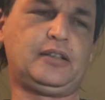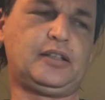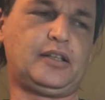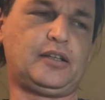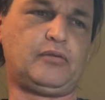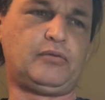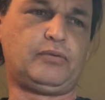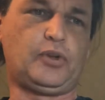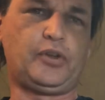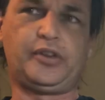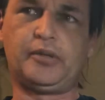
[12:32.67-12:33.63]
of
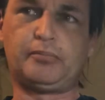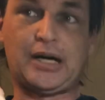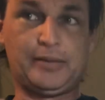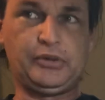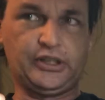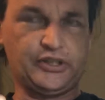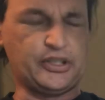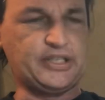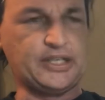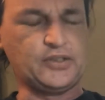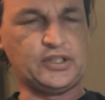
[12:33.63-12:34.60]
the population
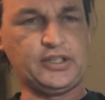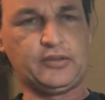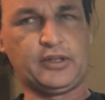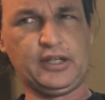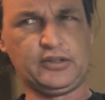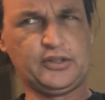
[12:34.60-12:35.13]
density, right?